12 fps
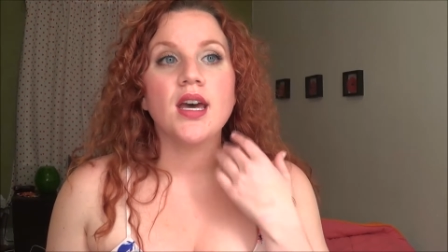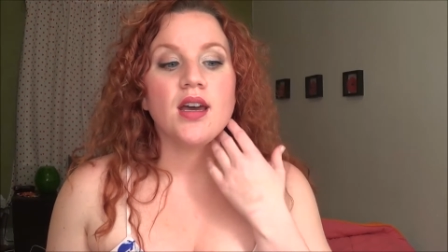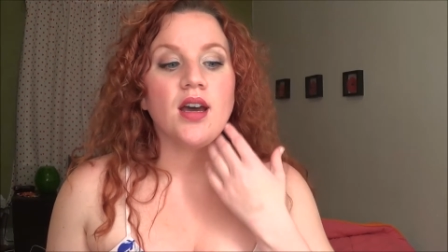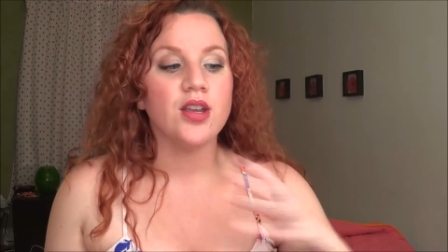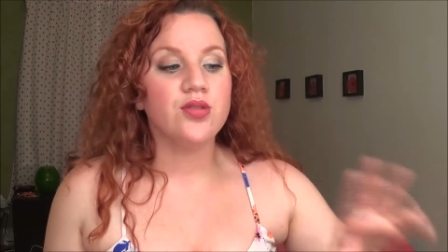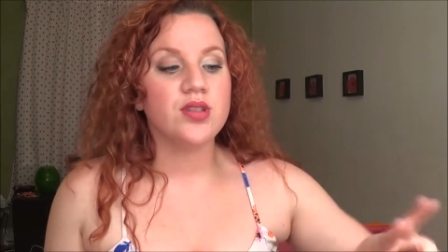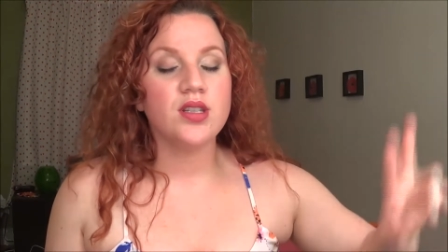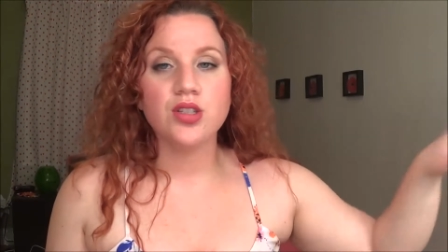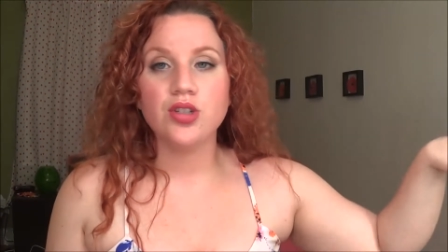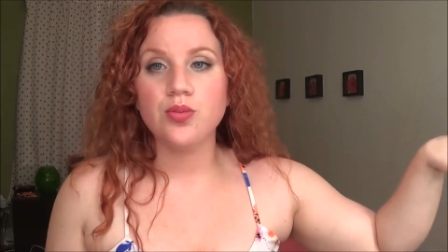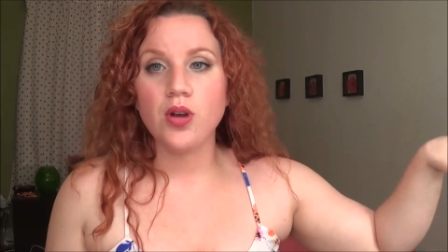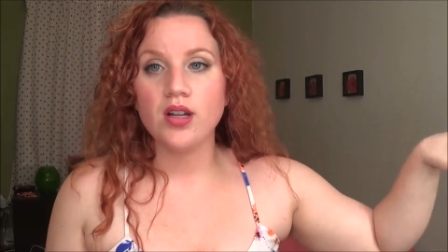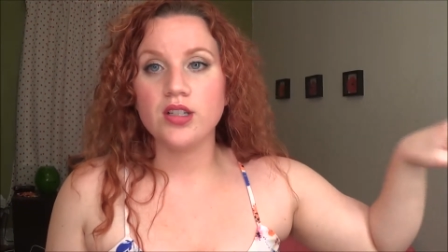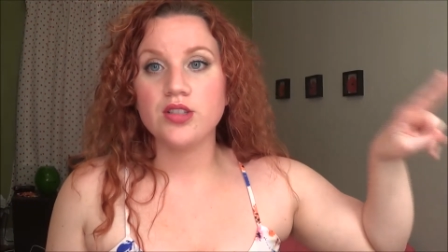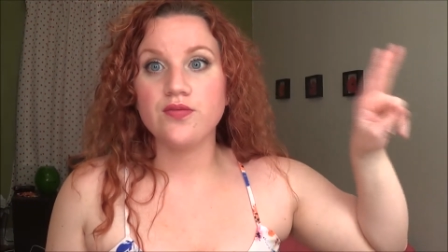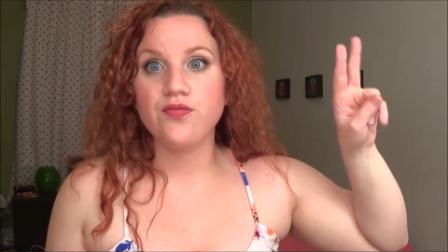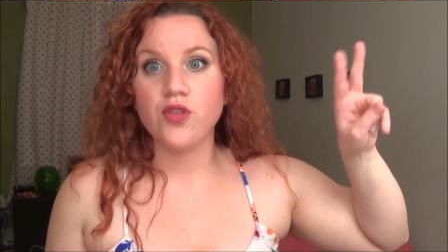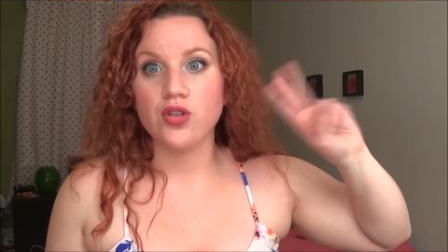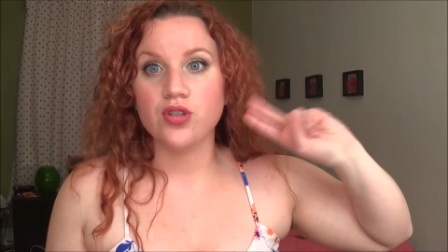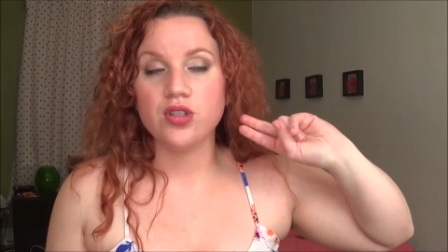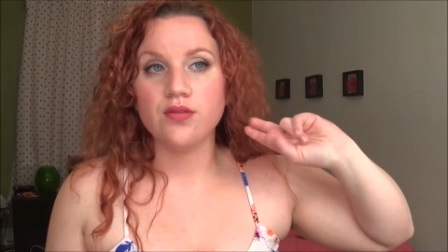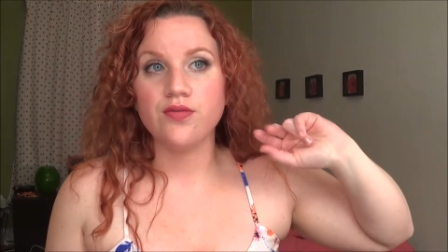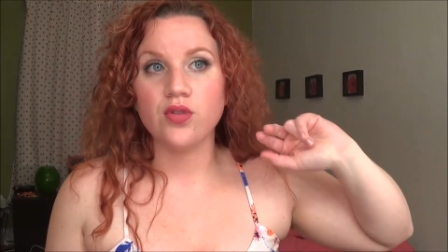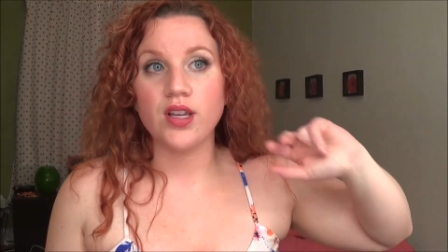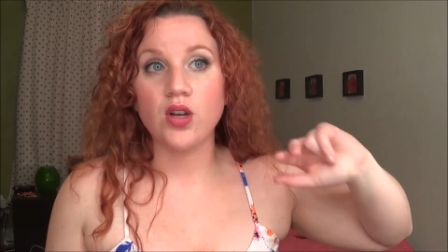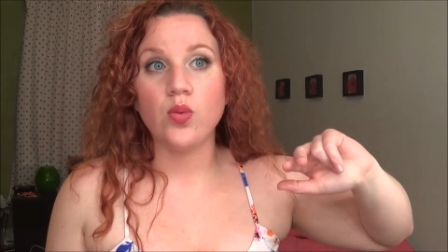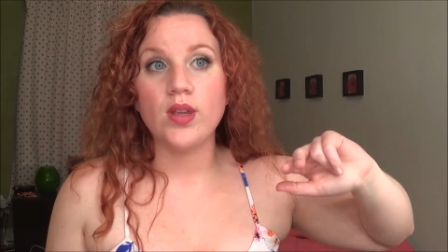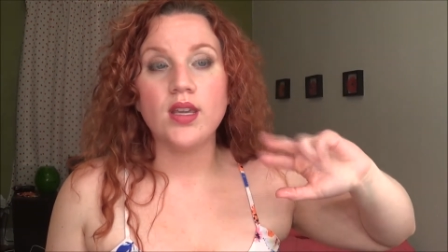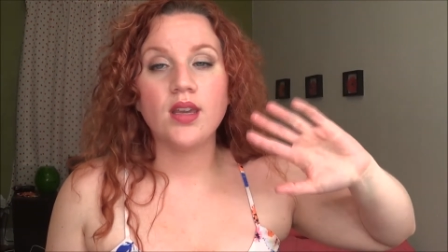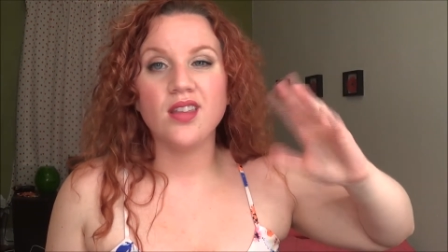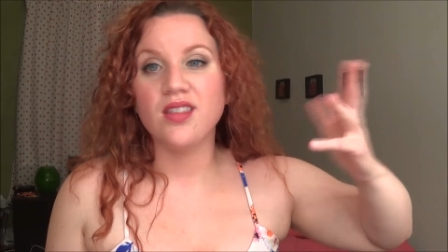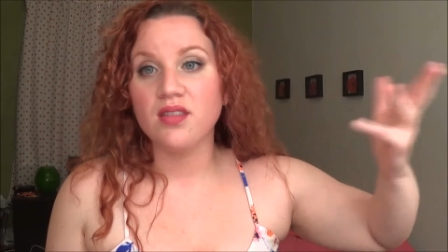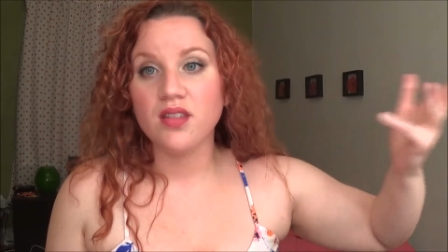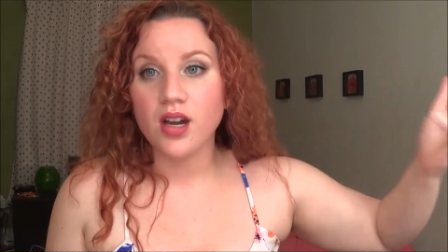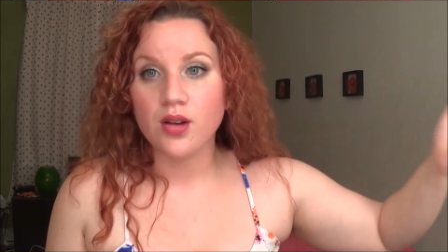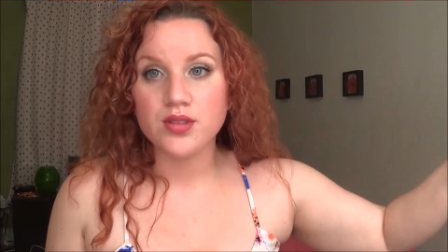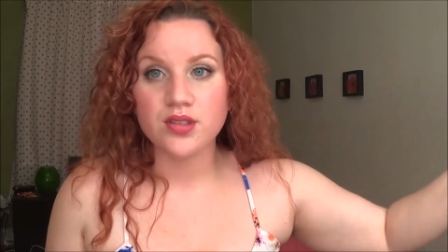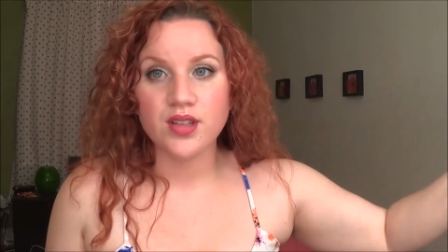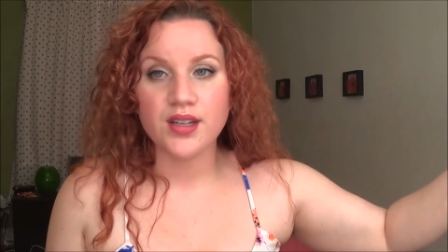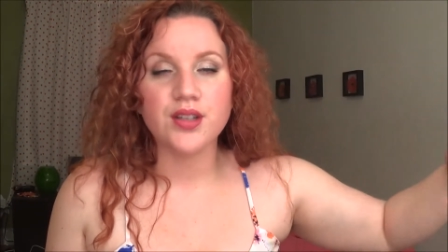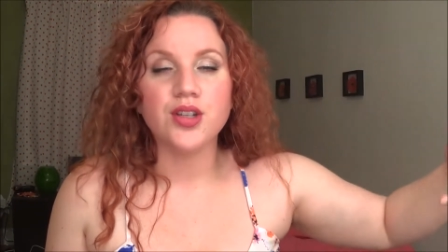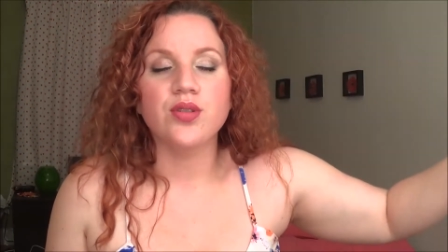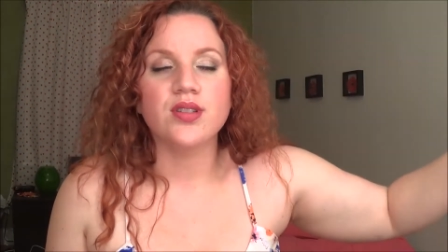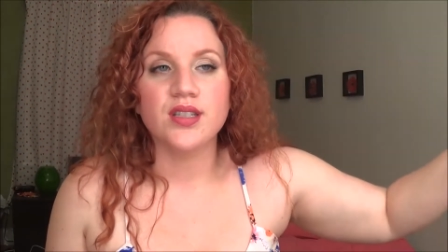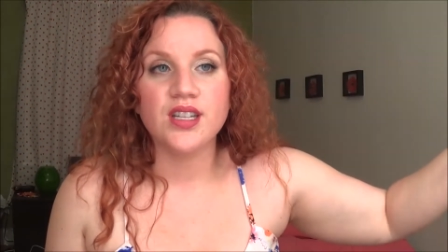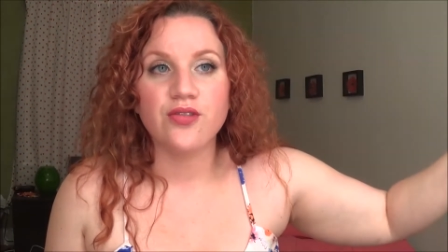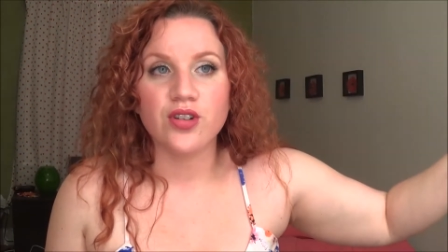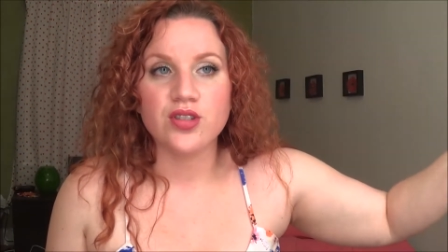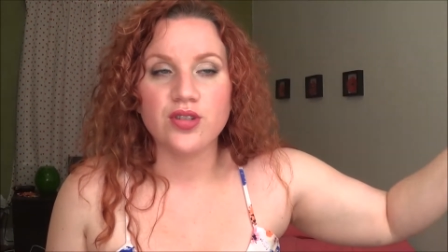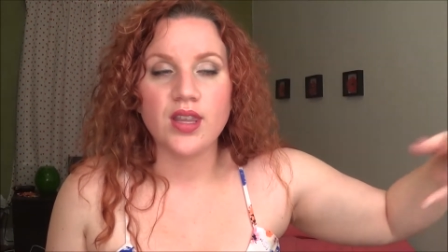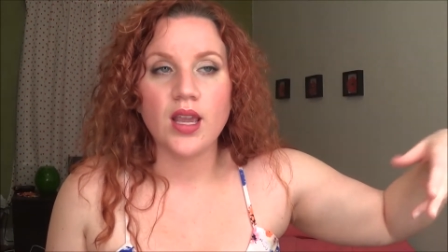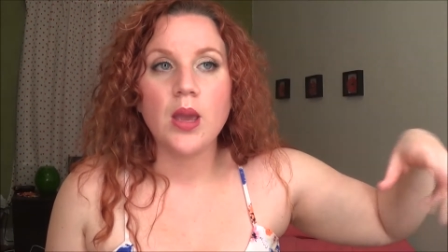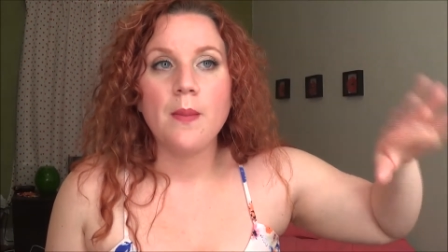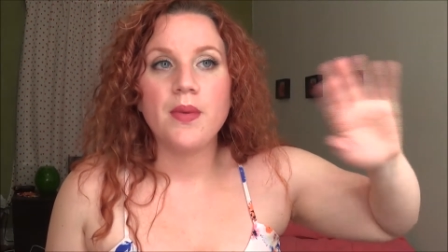I used these two products first for like a week, and I was I didn't notice a difference or anything.